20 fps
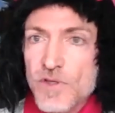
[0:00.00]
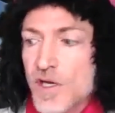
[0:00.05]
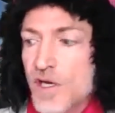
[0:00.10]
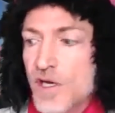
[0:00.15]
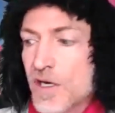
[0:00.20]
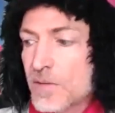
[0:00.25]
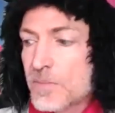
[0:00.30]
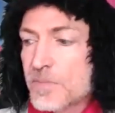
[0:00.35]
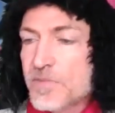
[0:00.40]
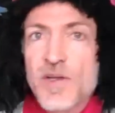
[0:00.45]

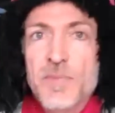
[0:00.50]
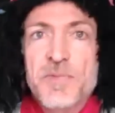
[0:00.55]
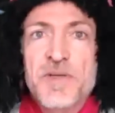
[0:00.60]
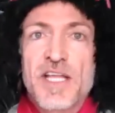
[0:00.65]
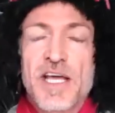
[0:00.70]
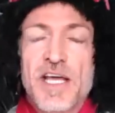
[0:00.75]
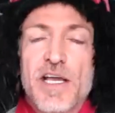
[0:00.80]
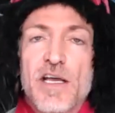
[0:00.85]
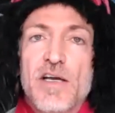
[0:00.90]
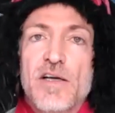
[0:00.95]
um, something
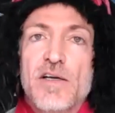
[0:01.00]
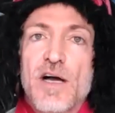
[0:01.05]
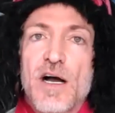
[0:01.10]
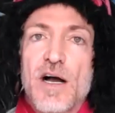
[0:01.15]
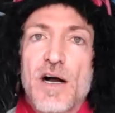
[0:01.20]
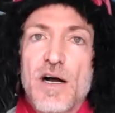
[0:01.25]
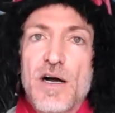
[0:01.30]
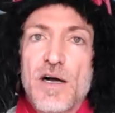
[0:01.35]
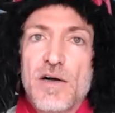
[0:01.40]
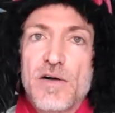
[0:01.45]
like
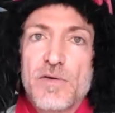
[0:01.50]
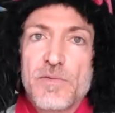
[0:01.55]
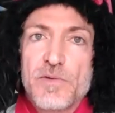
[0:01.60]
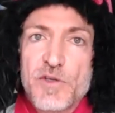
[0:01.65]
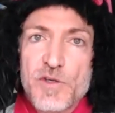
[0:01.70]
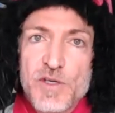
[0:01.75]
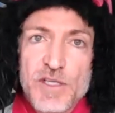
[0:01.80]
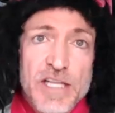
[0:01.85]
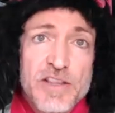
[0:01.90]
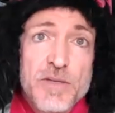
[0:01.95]
uh,
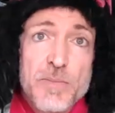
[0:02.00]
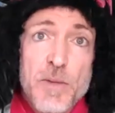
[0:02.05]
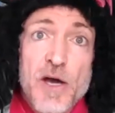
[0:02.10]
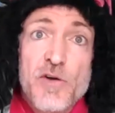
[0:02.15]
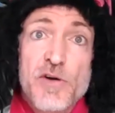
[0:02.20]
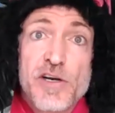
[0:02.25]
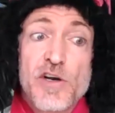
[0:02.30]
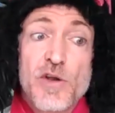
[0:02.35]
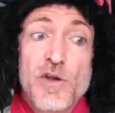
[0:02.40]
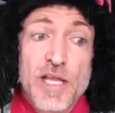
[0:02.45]
you can let the
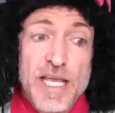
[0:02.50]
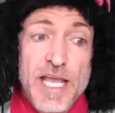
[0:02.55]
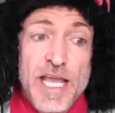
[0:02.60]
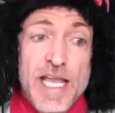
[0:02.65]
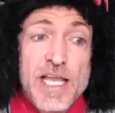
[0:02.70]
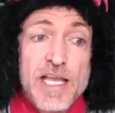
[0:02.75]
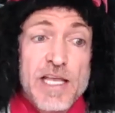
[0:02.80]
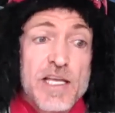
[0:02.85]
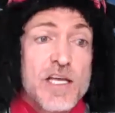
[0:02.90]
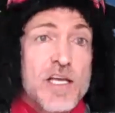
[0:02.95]
moderator know, like,
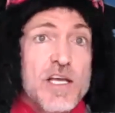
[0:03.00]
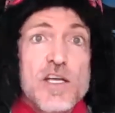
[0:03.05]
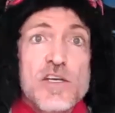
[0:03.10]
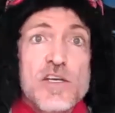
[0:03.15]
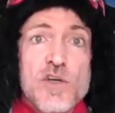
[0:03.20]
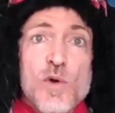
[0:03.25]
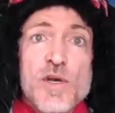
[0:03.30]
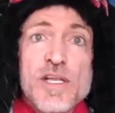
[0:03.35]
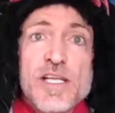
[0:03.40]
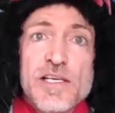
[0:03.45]
hey,
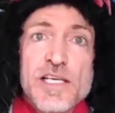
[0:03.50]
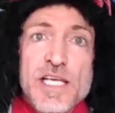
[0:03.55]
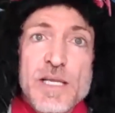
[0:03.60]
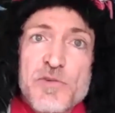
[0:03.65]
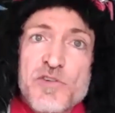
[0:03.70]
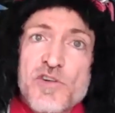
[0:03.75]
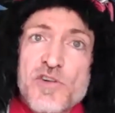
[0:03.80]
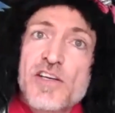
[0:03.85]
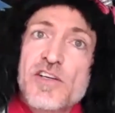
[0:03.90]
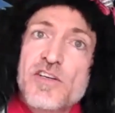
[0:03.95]
Tony
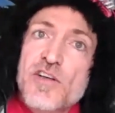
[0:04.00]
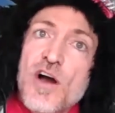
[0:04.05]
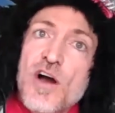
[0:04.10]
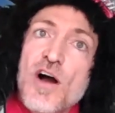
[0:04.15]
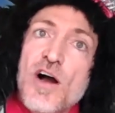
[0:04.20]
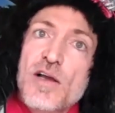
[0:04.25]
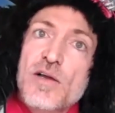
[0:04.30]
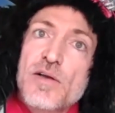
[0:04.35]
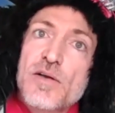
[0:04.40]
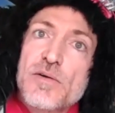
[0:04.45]
keeps trying to
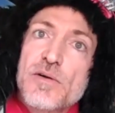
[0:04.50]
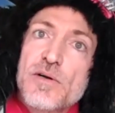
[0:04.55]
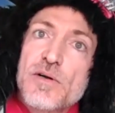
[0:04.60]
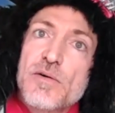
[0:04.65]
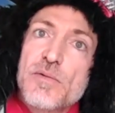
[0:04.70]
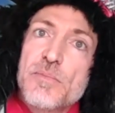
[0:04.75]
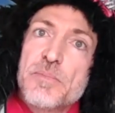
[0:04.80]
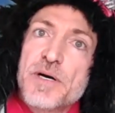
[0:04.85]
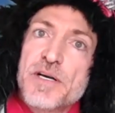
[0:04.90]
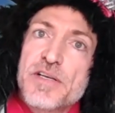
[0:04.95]
talk,
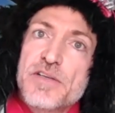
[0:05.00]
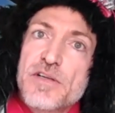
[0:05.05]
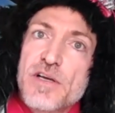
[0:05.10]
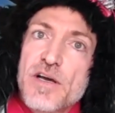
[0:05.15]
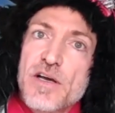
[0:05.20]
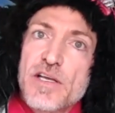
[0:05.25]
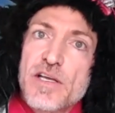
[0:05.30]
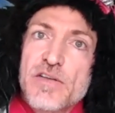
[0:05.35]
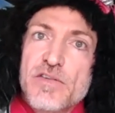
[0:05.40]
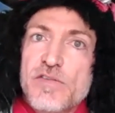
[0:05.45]
but
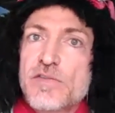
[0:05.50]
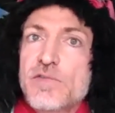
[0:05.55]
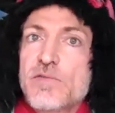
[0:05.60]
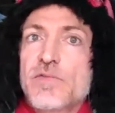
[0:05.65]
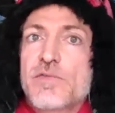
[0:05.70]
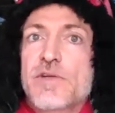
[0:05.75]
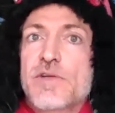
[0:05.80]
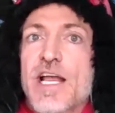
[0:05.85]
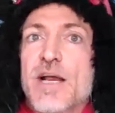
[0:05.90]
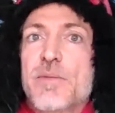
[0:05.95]
uh, his
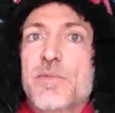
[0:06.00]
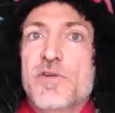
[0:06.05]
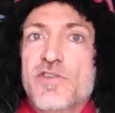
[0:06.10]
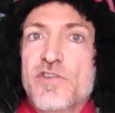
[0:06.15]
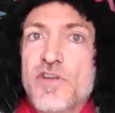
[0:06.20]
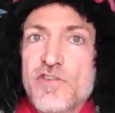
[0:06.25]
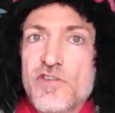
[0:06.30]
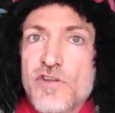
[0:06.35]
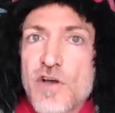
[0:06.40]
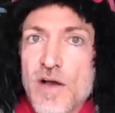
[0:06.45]
camera
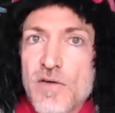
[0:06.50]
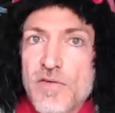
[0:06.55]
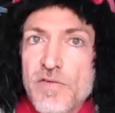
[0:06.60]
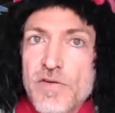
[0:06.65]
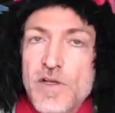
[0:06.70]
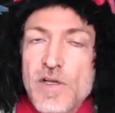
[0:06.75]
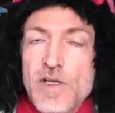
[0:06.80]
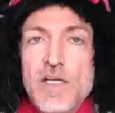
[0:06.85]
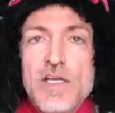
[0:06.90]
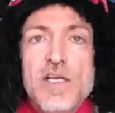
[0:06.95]
shuts off.
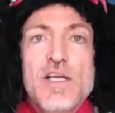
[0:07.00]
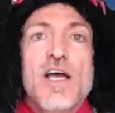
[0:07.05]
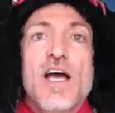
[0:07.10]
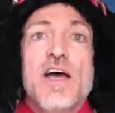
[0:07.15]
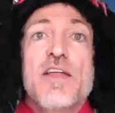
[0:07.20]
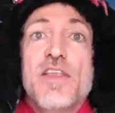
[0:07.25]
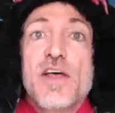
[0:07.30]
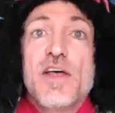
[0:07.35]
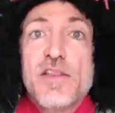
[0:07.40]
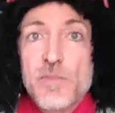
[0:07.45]

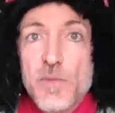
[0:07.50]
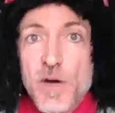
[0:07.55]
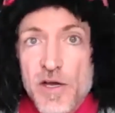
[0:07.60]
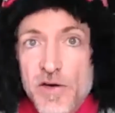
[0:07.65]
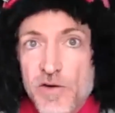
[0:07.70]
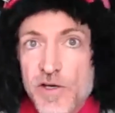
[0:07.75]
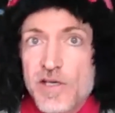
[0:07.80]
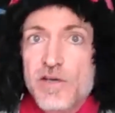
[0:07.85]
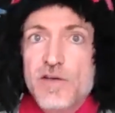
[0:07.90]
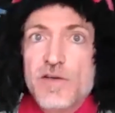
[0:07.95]
And then the
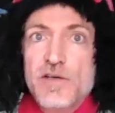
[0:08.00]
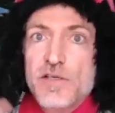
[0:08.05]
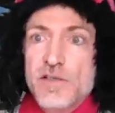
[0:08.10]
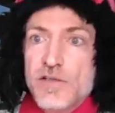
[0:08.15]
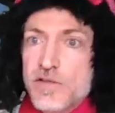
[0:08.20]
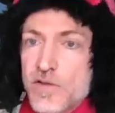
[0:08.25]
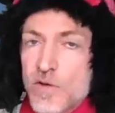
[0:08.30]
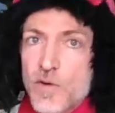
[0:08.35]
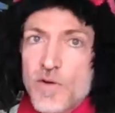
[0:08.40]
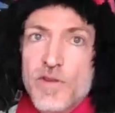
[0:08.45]
moderator
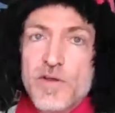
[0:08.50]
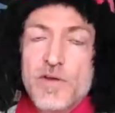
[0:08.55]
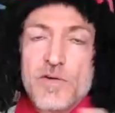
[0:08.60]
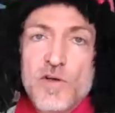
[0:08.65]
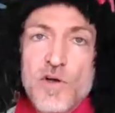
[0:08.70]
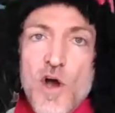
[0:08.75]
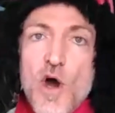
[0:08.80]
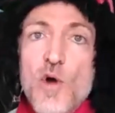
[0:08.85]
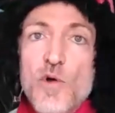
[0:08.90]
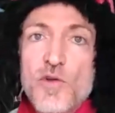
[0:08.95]
can, or the
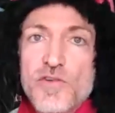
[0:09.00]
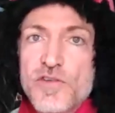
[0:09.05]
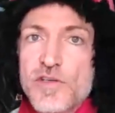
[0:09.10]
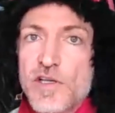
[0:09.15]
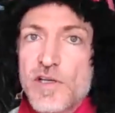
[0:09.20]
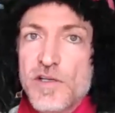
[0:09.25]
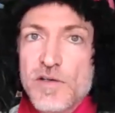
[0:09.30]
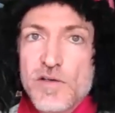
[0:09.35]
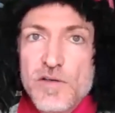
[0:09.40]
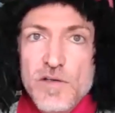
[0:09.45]
host
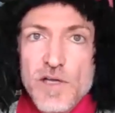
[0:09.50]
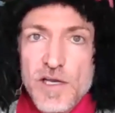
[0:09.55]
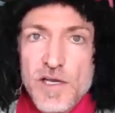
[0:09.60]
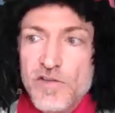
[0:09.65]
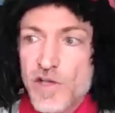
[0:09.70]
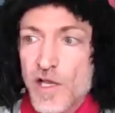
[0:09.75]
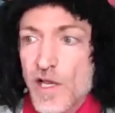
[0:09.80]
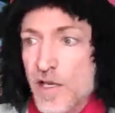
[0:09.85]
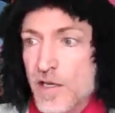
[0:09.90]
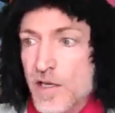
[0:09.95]
can kind of
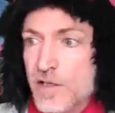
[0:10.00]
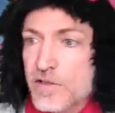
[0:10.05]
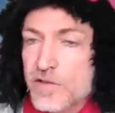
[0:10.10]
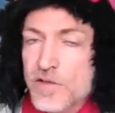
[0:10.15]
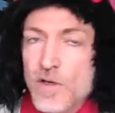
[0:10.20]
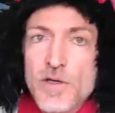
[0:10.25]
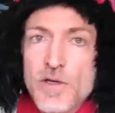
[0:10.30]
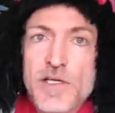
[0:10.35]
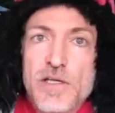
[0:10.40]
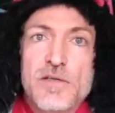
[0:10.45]
say, hey,
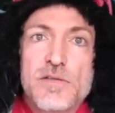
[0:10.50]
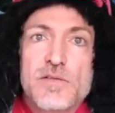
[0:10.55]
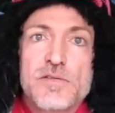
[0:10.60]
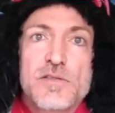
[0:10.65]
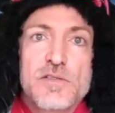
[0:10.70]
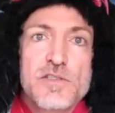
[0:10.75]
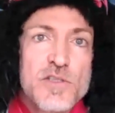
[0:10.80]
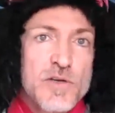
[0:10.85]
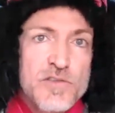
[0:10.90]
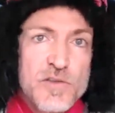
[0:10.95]
Tony,
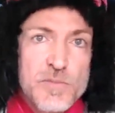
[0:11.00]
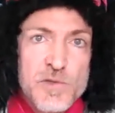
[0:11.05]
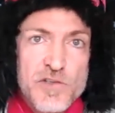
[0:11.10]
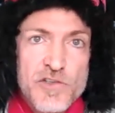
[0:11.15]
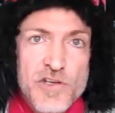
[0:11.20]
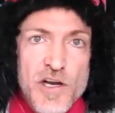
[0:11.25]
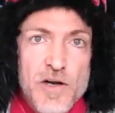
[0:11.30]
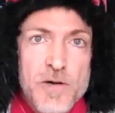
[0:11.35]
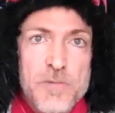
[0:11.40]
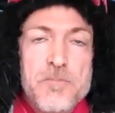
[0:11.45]
did you have something to
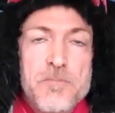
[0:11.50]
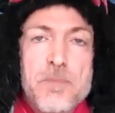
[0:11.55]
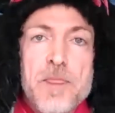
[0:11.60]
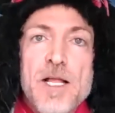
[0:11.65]
share?